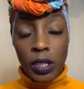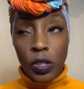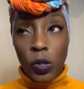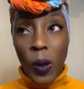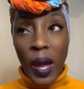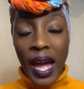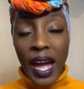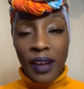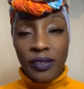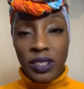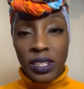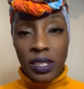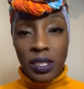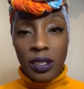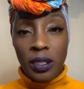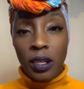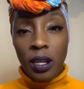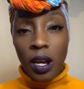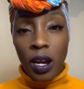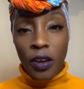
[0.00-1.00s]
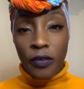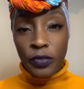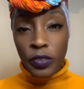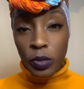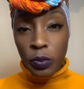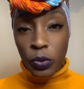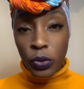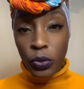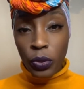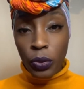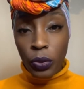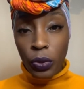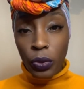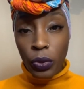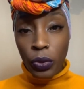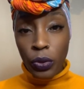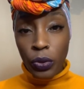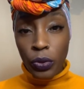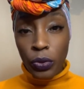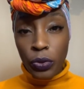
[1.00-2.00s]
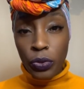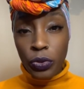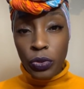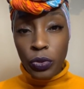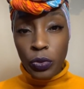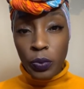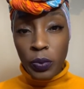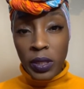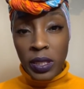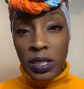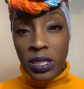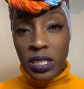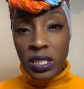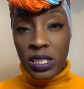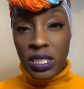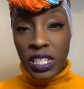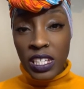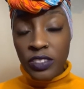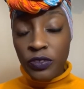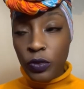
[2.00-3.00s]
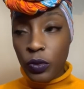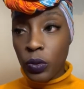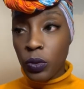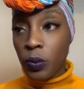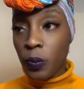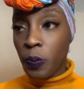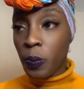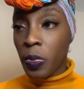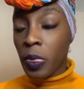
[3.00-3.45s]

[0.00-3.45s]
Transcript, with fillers: you have to get uncomfortable to be successful.